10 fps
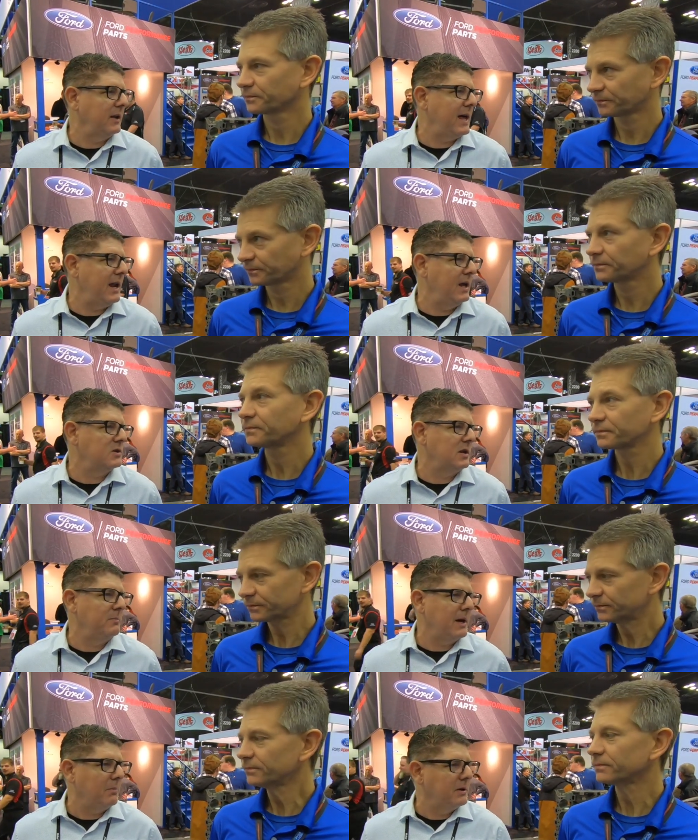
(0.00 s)
Speaker 1: to that engine
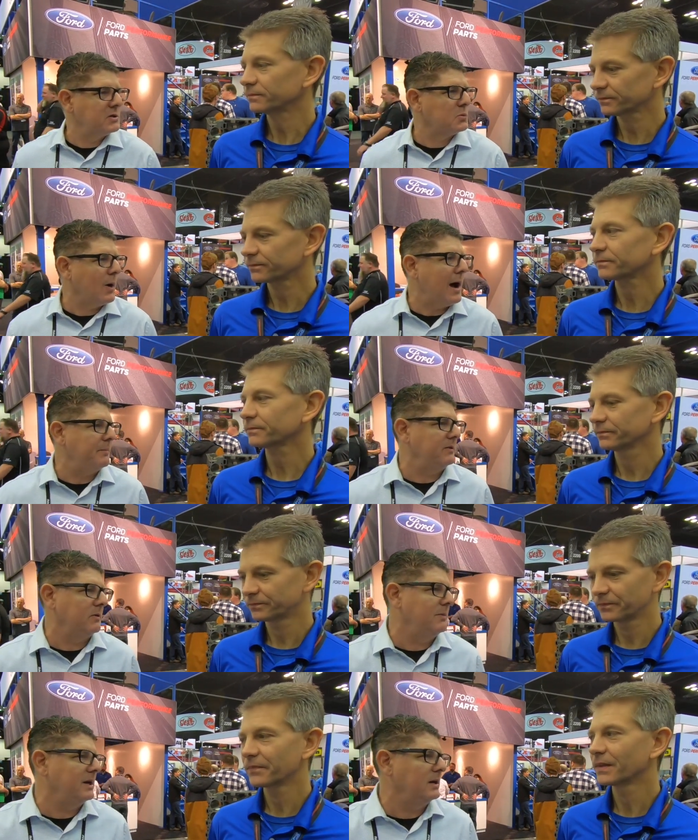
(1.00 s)
and be able to swap it,
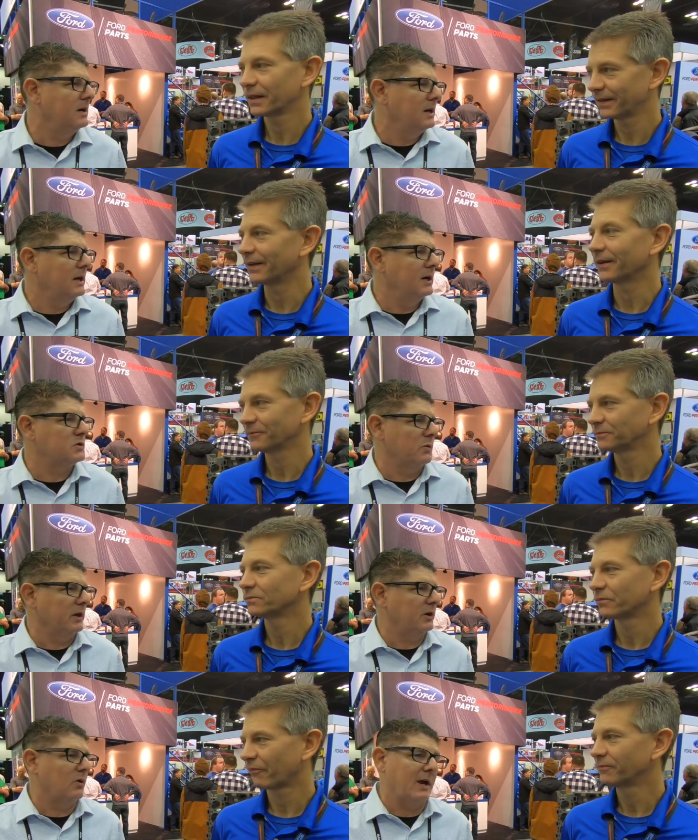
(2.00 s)
to me, is
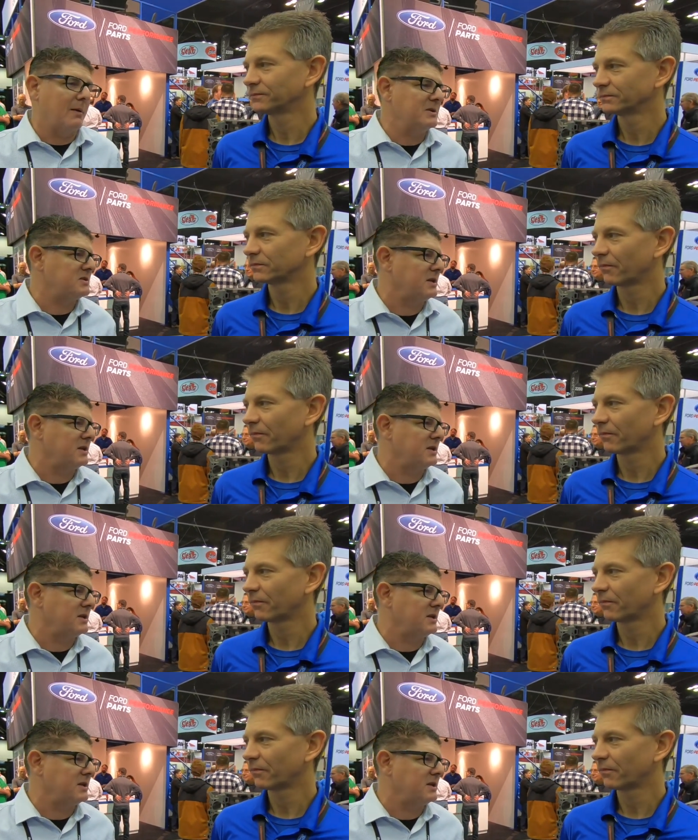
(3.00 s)
really cool. And I'm a